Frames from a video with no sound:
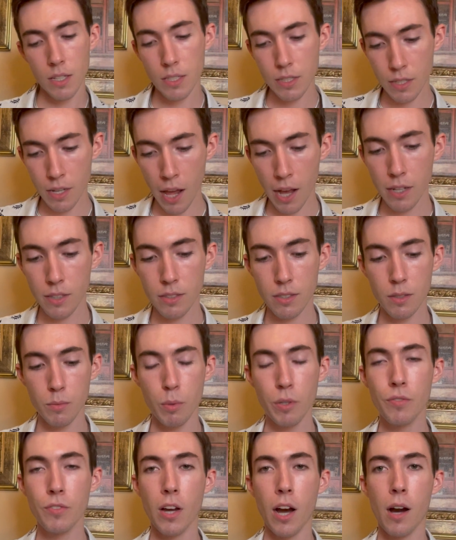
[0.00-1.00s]
Next,
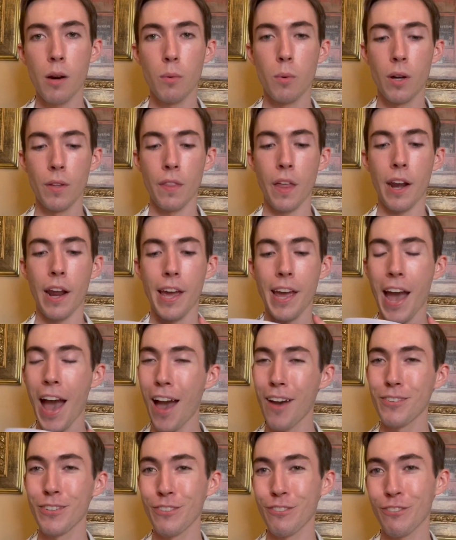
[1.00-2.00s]
we've got one that I
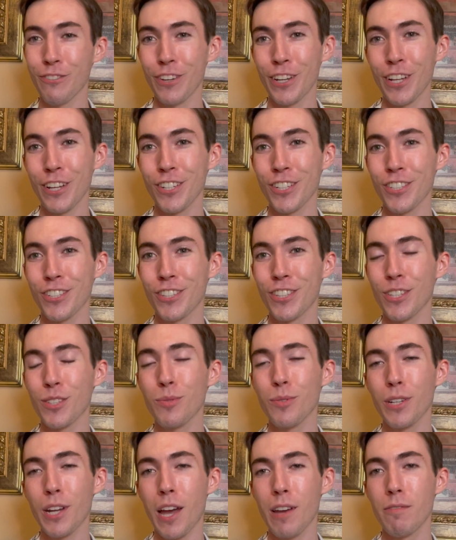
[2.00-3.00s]
haven't finished.
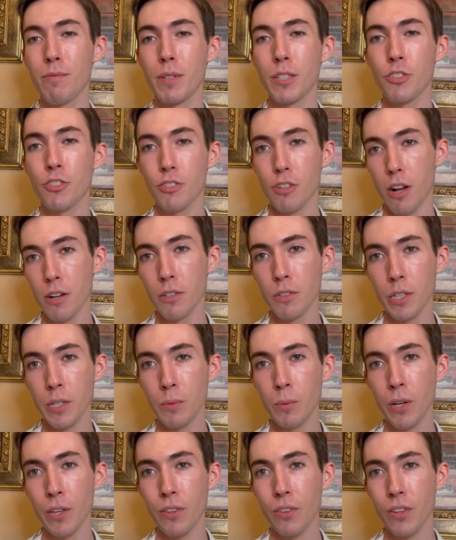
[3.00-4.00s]
This one I've been struggling
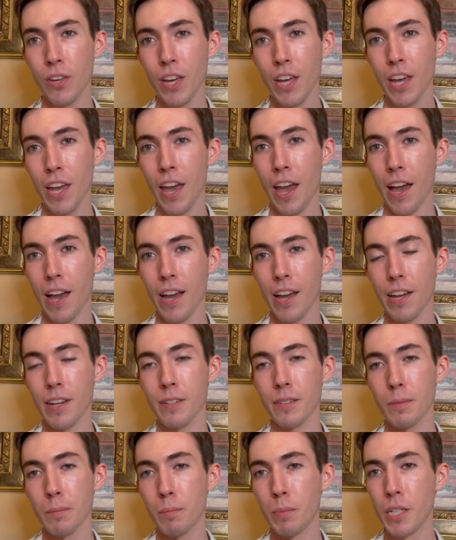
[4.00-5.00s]
with
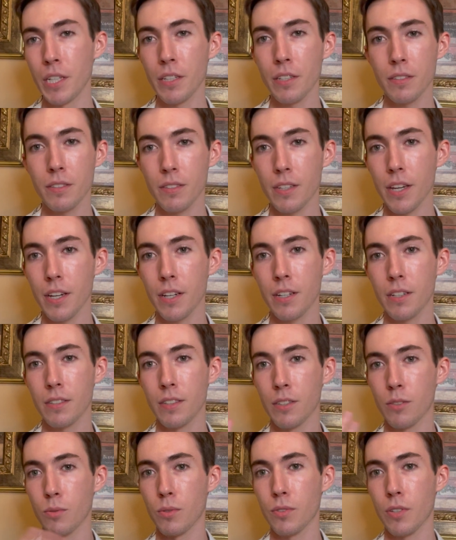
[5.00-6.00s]
and being sick.
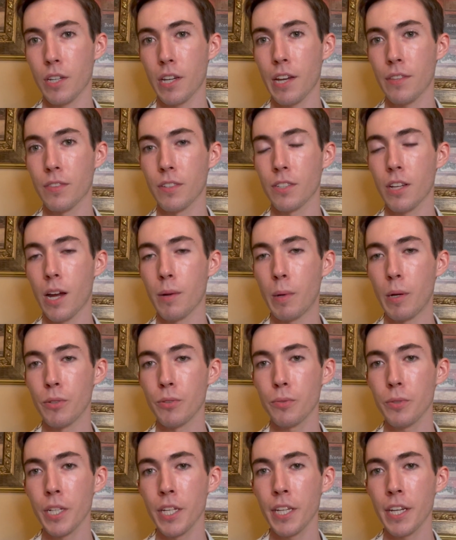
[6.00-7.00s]
This was like at the time I
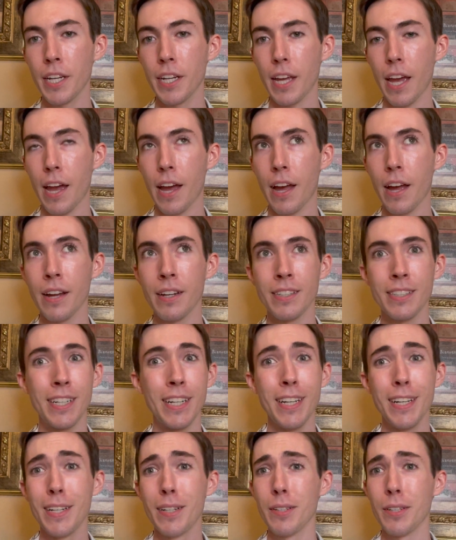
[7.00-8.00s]
was reading it, and
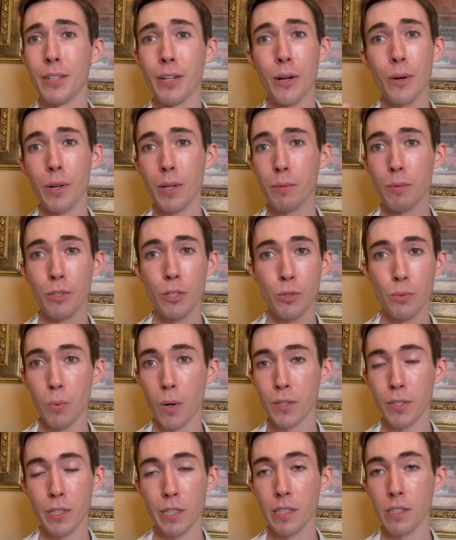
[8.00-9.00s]
you know, it just
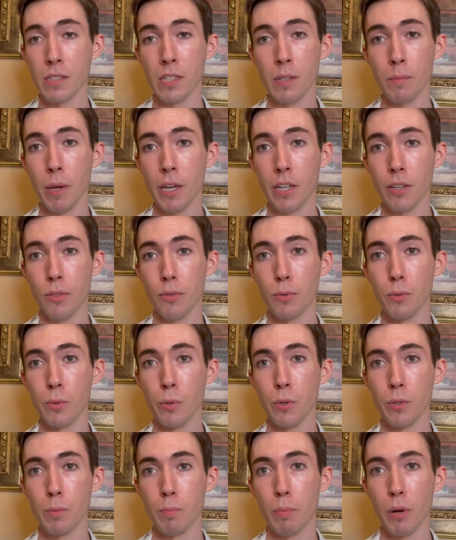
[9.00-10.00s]
wasn't easy to make it through
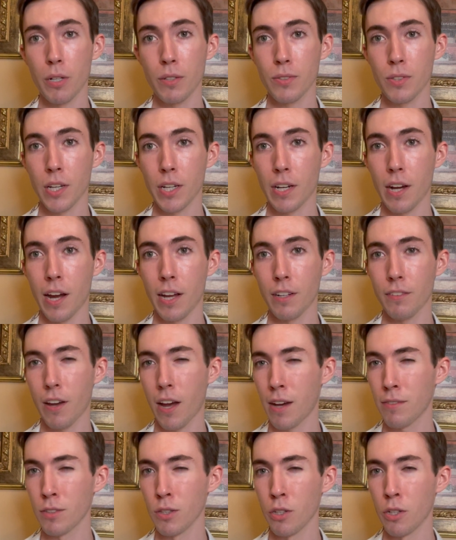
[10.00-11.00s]
those books that kind of
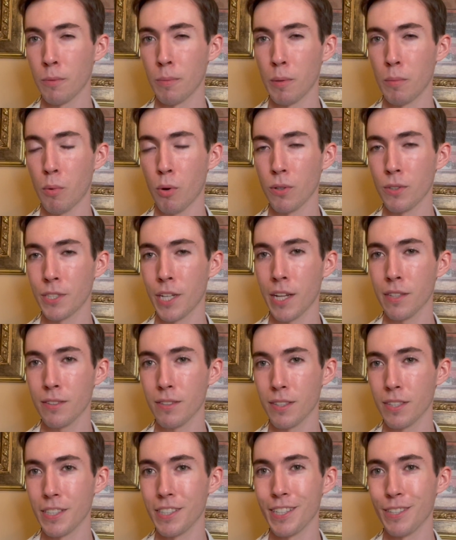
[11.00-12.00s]
have a little bit more
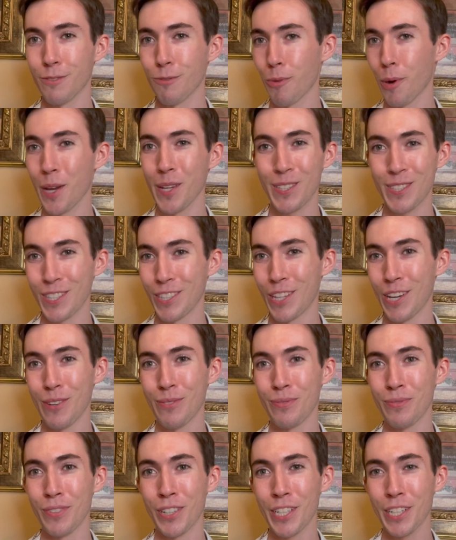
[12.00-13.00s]
density and weight to
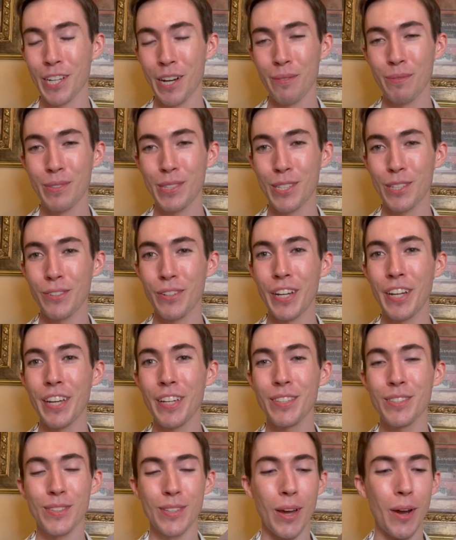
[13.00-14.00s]
them when it comes to
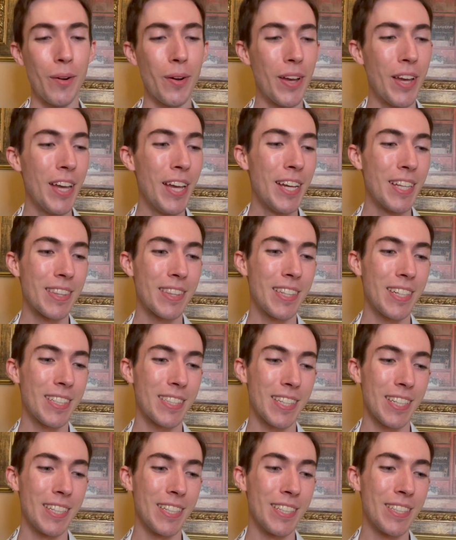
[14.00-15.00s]
reading. So
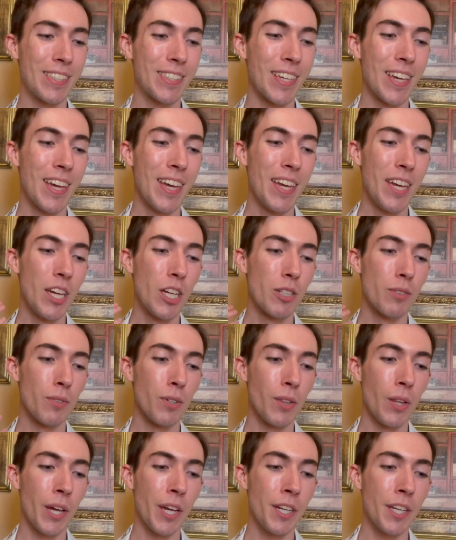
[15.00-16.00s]
this is
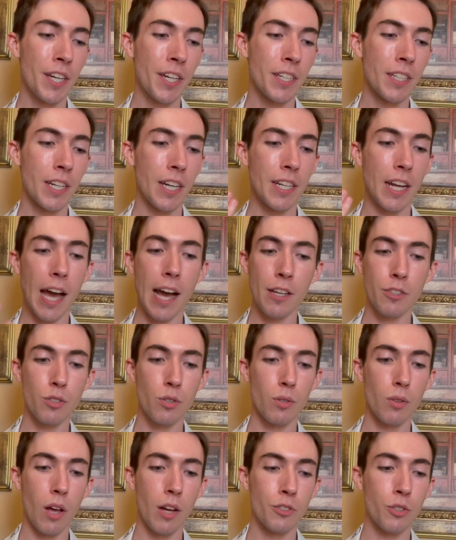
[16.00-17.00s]
Relating an
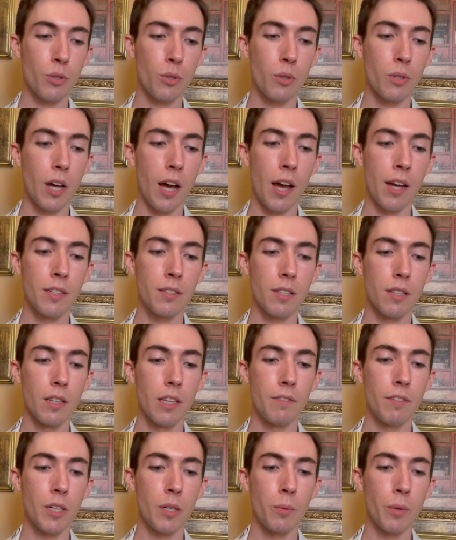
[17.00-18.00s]
Astrological Guide to
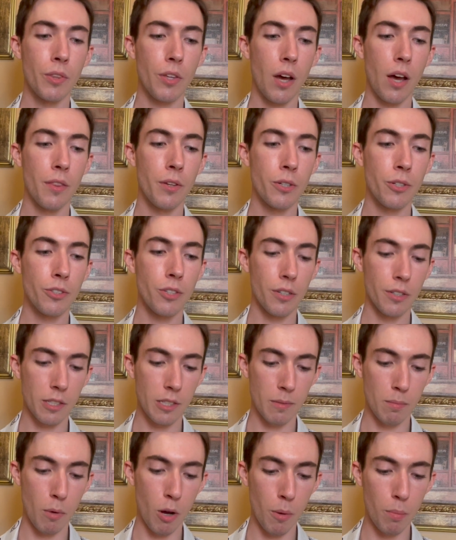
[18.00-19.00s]
Living with Others on a
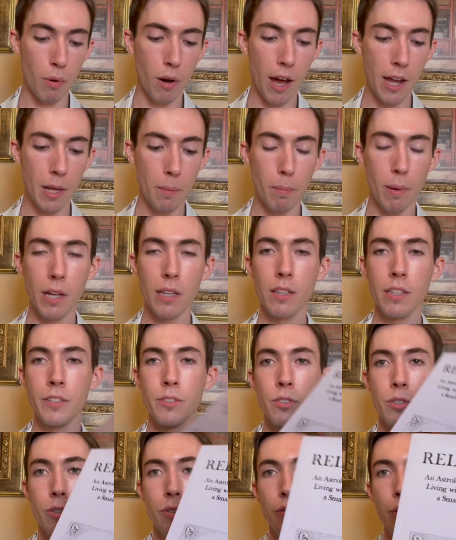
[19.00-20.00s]
Small Planet by
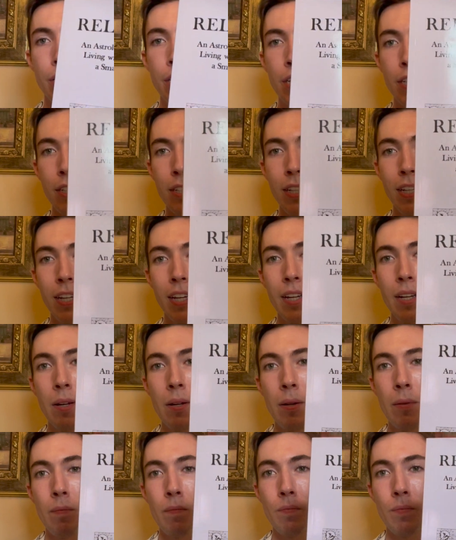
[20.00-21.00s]
Liz Green.
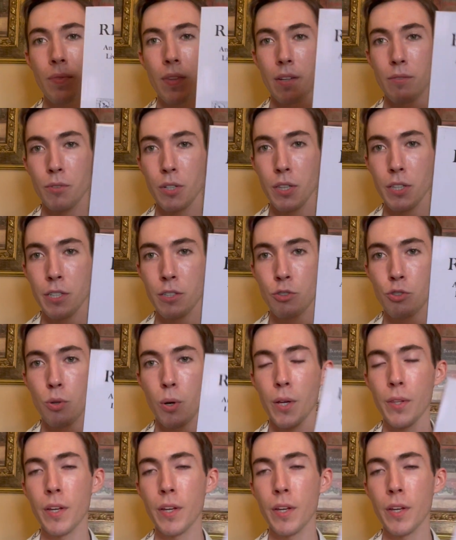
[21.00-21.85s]
Really enjoy